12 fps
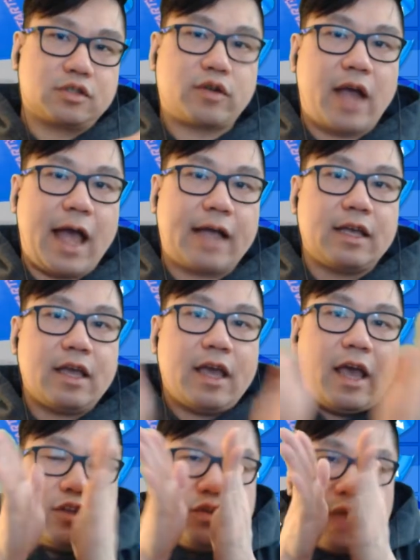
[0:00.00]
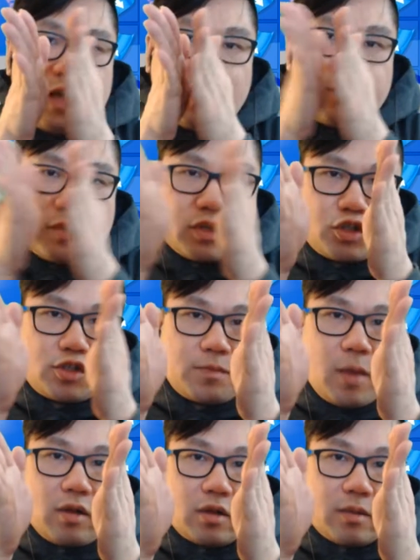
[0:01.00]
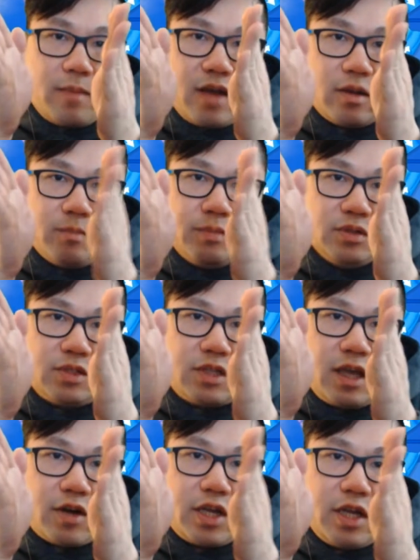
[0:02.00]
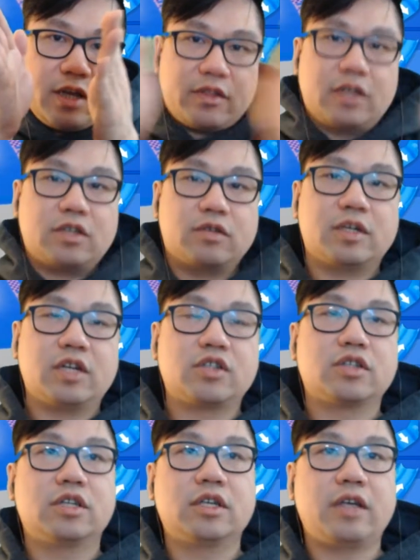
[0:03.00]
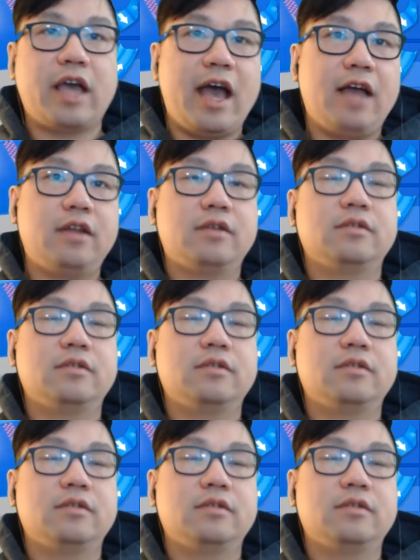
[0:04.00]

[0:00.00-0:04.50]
track, and you end up with a smaller amount of boost area than you initially had.